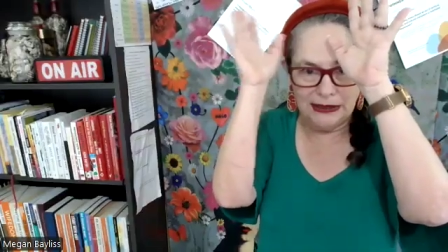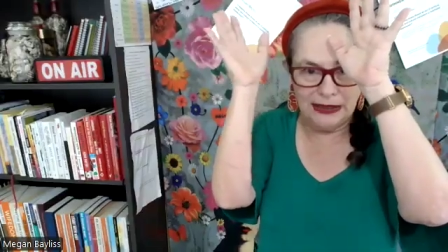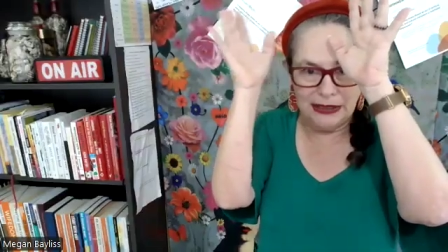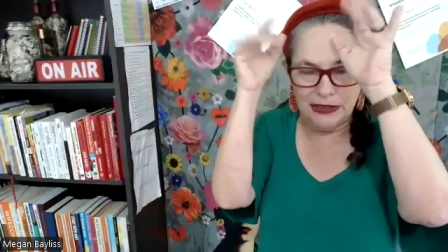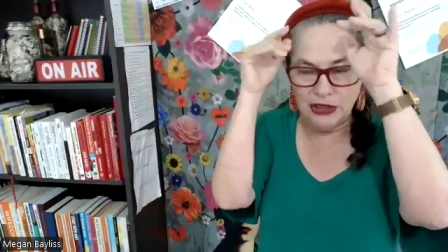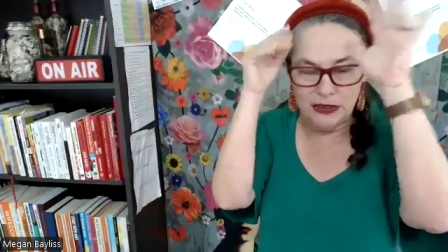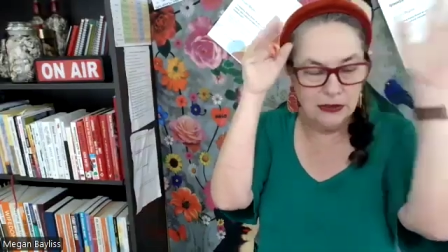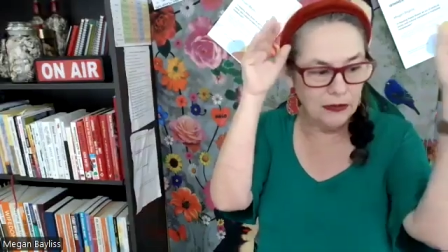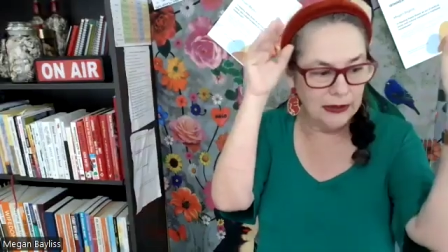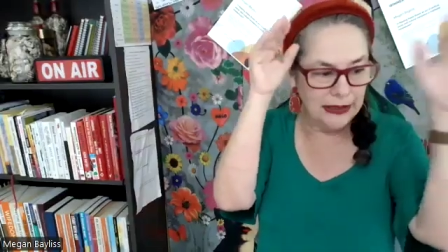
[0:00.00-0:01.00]
yeah, it's just,
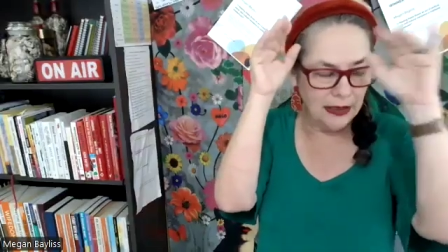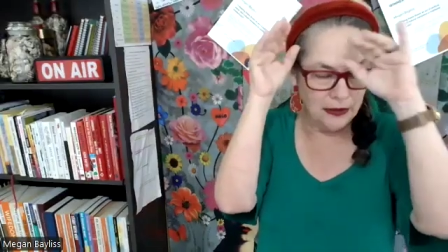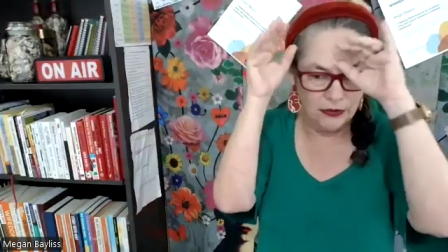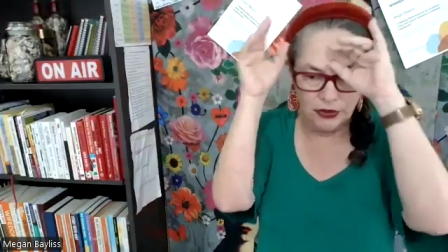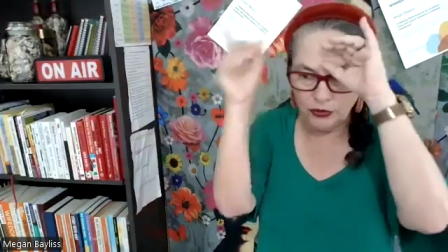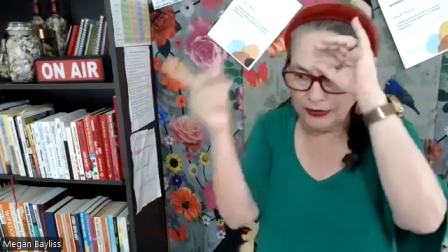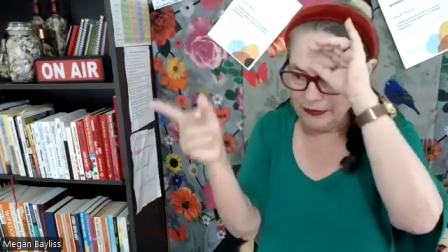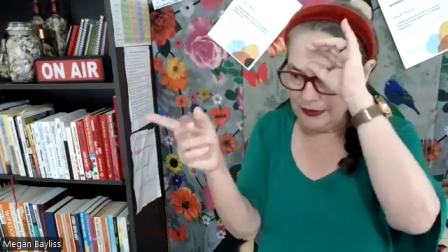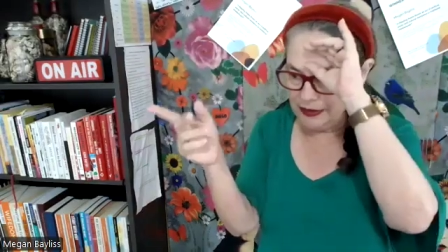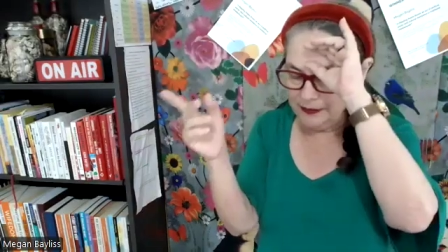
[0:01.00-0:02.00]
oh, I can't concentrate
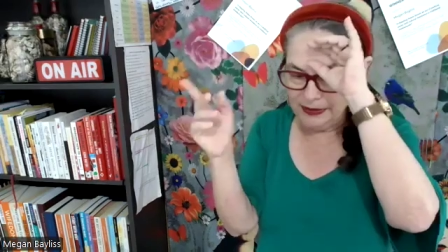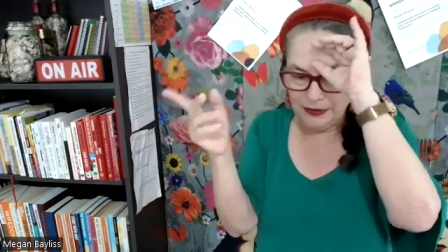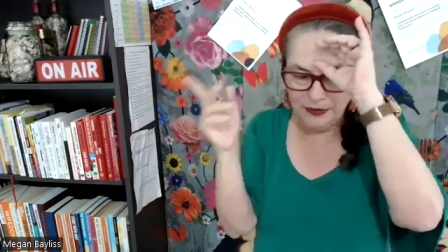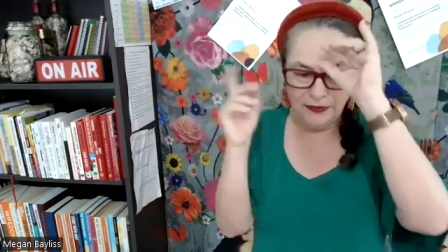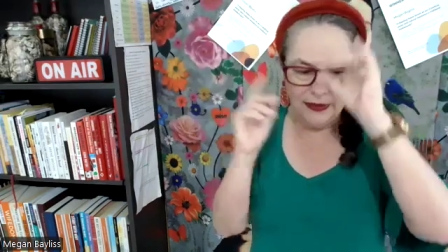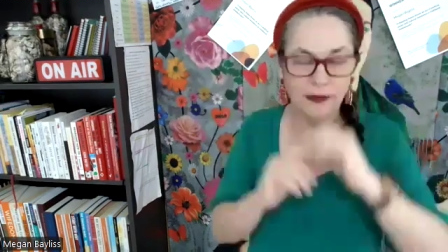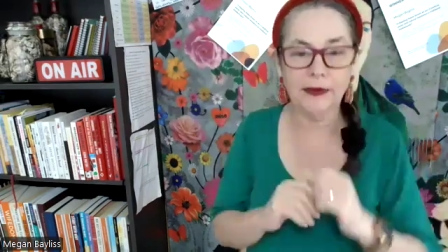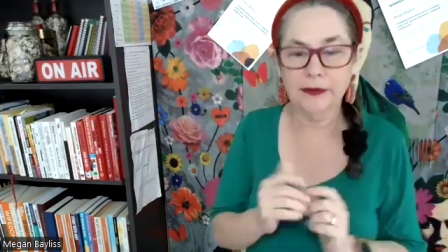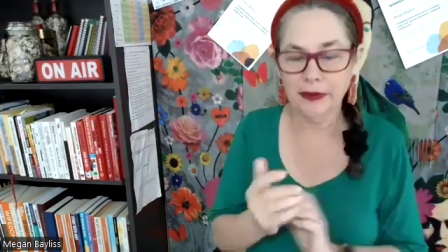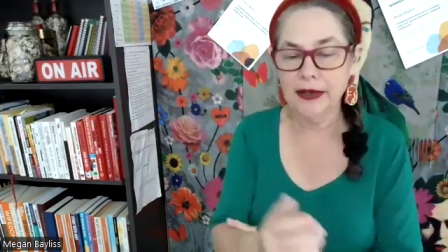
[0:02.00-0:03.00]
on that. I better do that
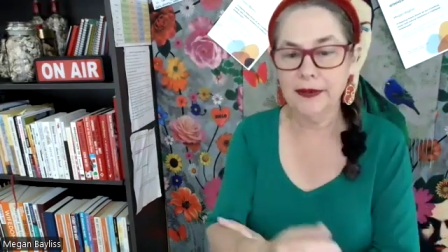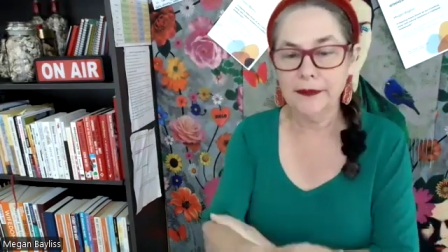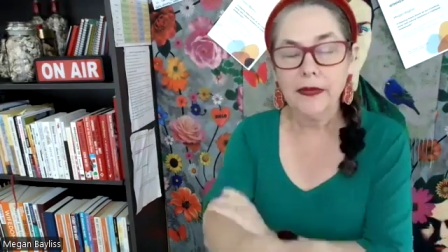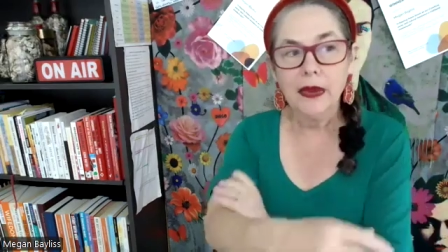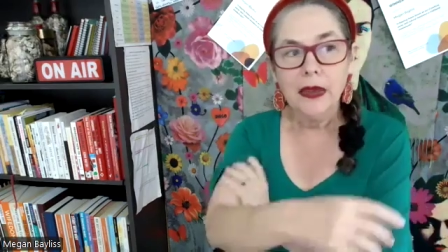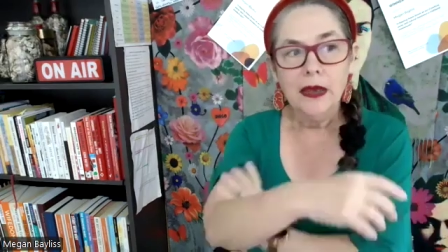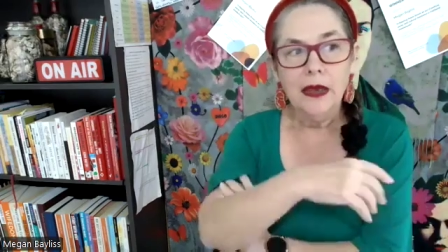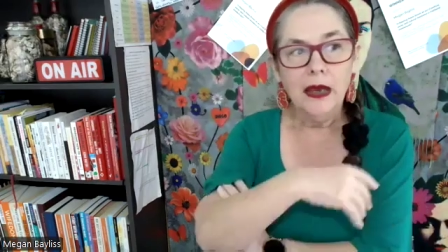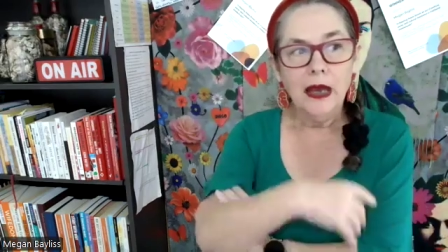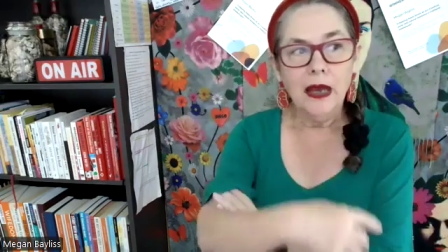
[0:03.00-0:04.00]
one. Yeah.
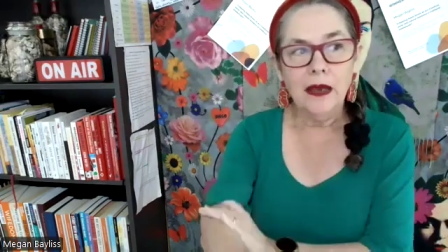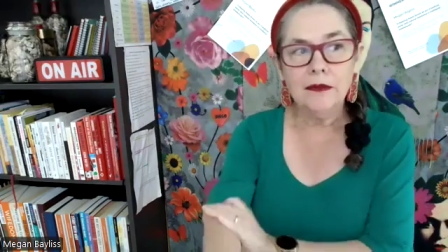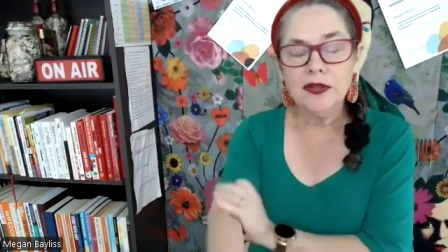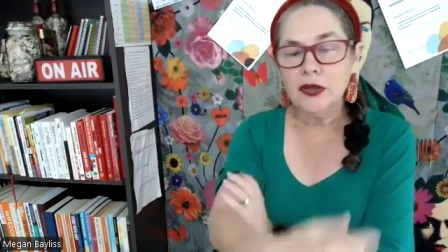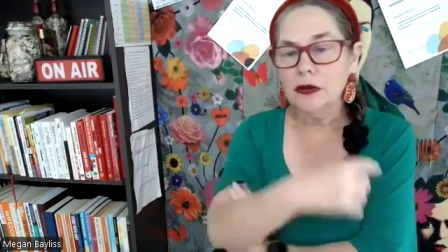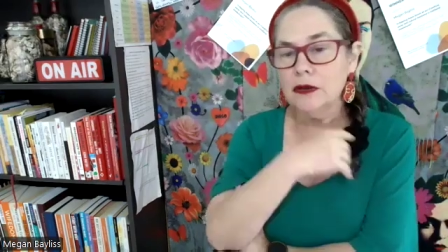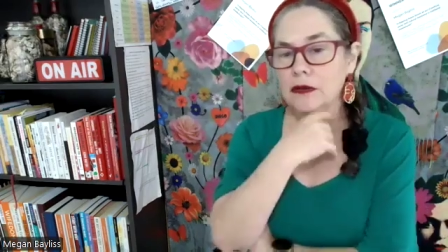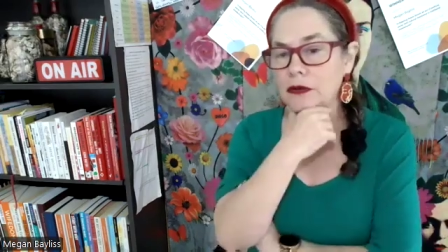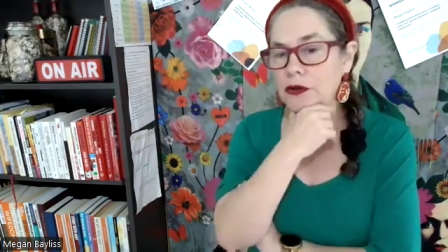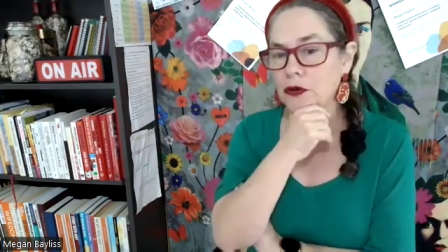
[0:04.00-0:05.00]

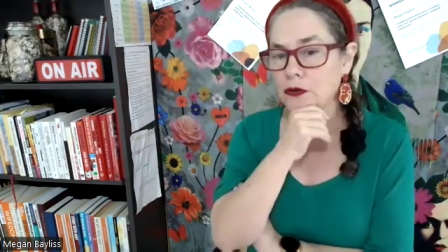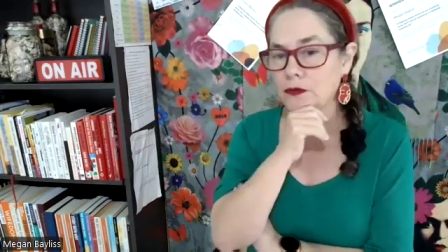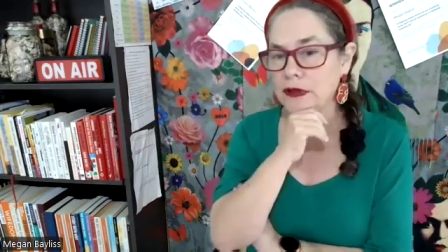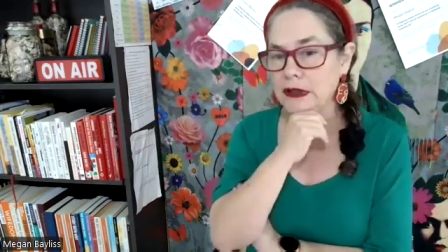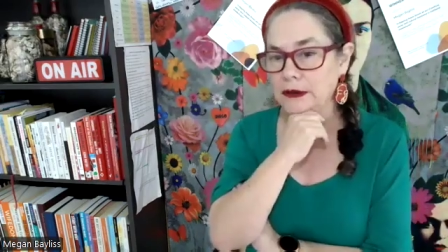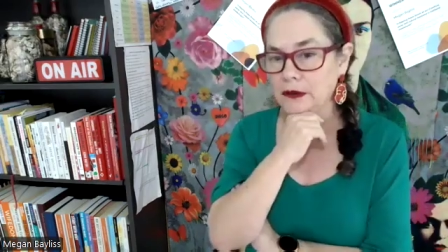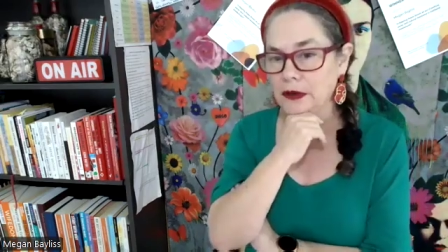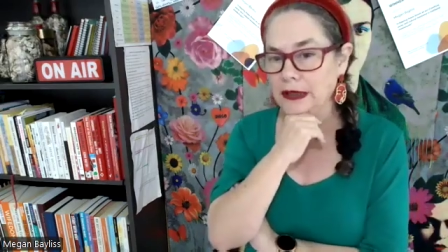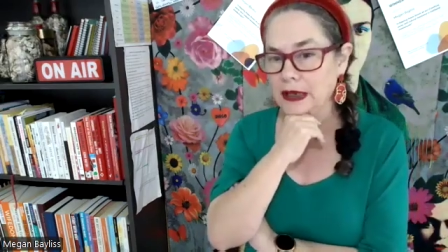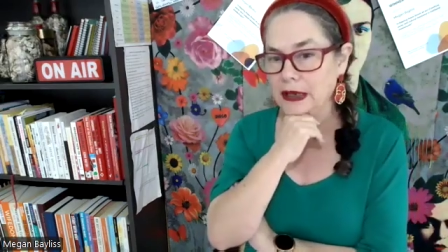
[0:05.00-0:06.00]
So you're really
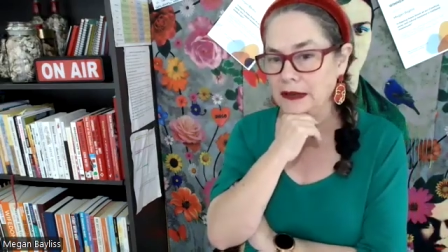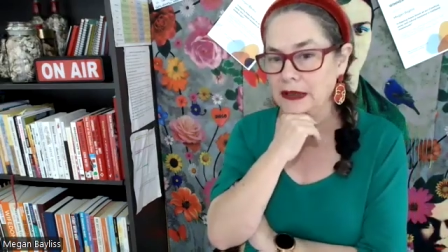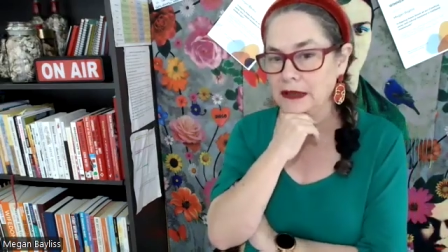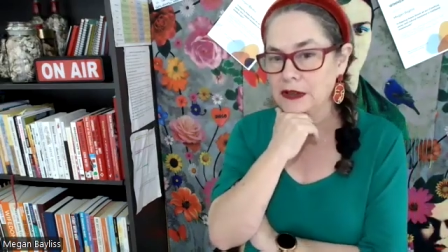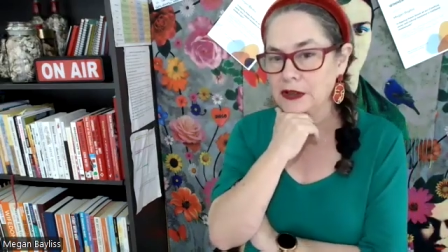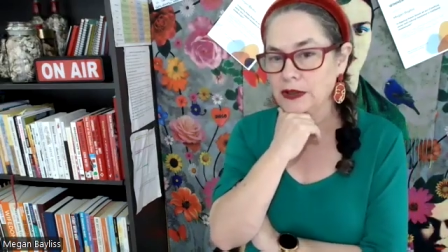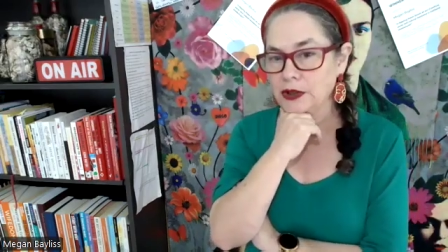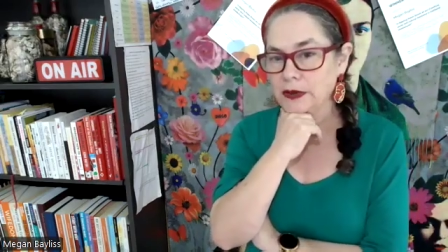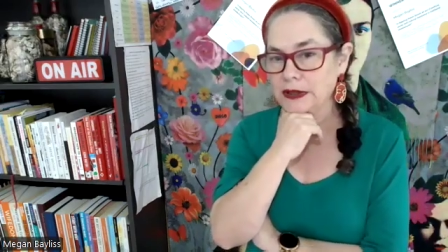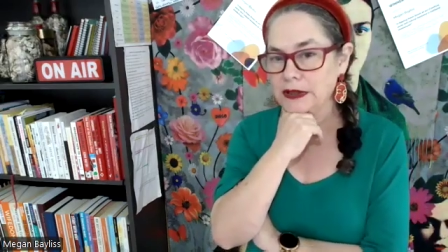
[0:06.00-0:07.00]
looking ahead then to
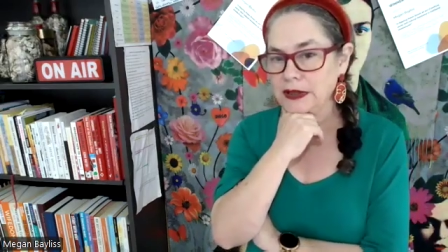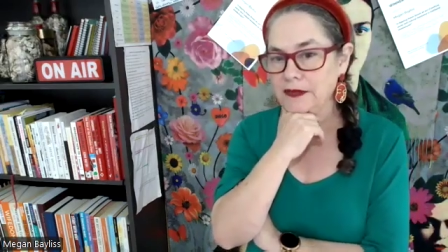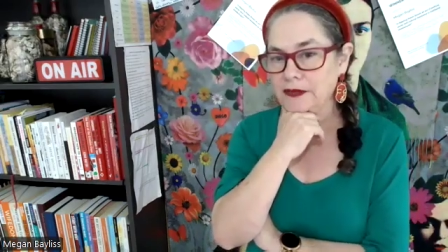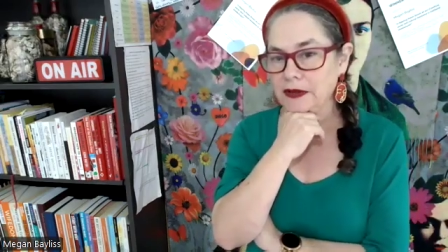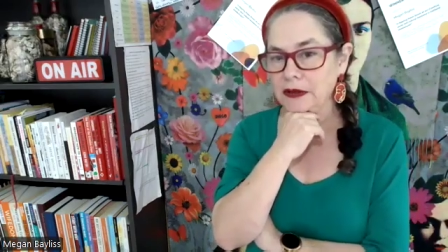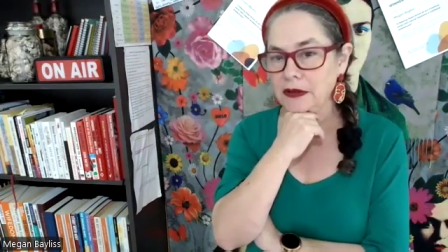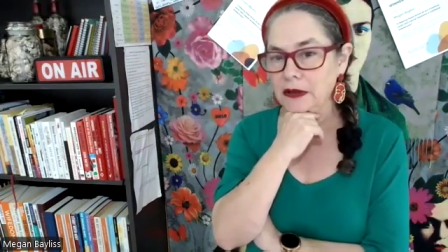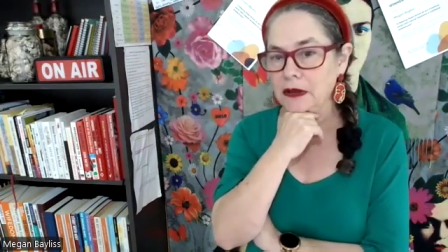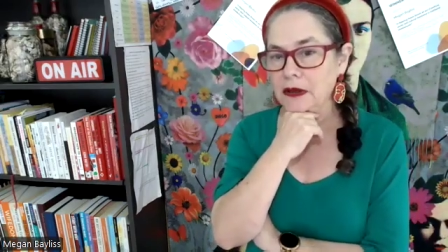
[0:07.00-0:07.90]
2027.